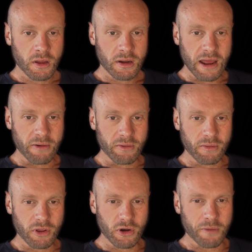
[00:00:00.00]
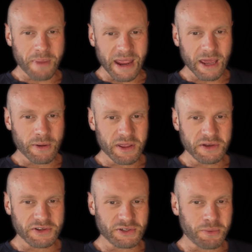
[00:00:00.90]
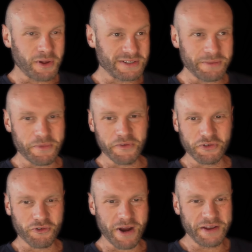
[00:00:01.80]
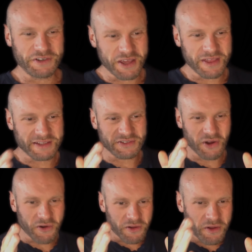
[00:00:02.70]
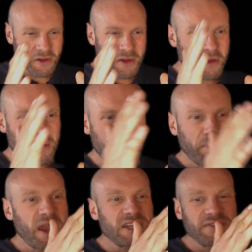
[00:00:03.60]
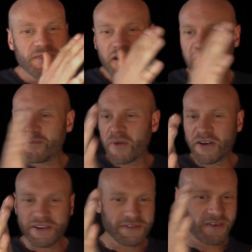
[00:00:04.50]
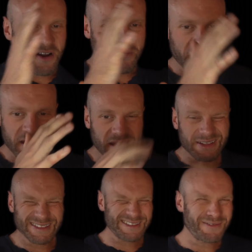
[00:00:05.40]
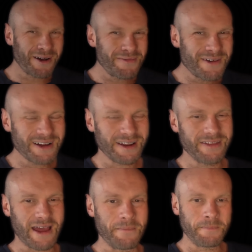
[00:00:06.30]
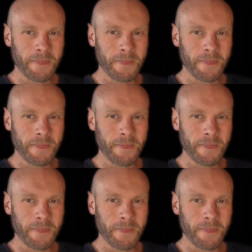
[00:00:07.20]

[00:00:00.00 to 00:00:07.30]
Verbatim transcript: Now, you're not a bank where you can just deposit and withdraw energy that's not plus five, minus five, plus, it doesn't quite work like that.